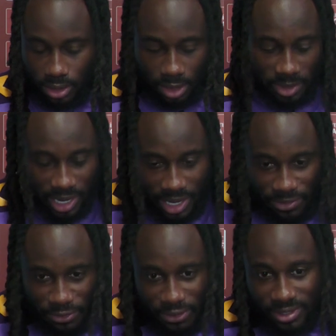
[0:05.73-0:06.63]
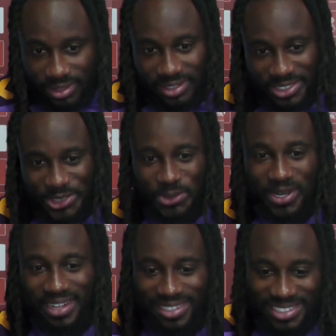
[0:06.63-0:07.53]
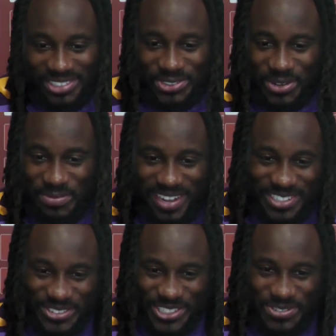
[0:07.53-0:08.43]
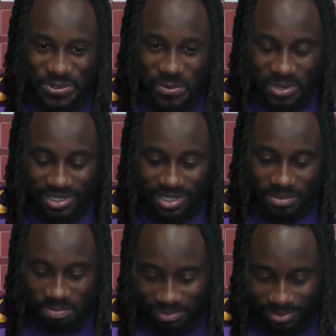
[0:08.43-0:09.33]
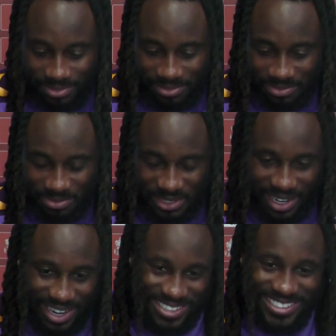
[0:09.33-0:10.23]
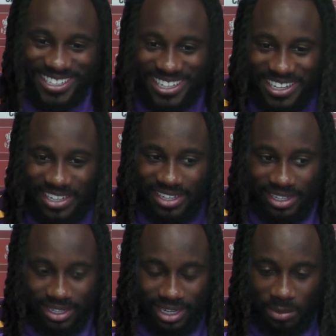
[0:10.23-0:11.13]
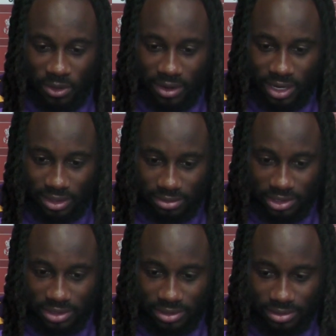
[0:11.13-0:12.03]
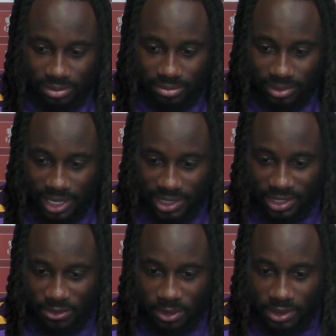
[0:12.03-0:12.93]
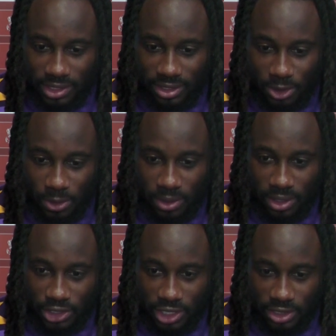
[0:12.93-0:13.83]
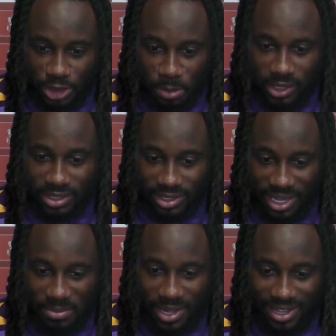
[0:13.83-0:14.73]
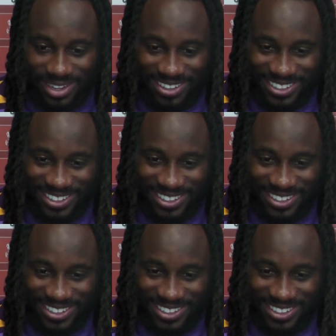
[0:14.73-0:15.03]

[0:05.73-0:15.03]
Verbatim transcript: I'm alive. Saw that. Saw that match first and foremost. Um, nah, I'm all right. Just as everyone says, the old cliche, just buzzing to get back.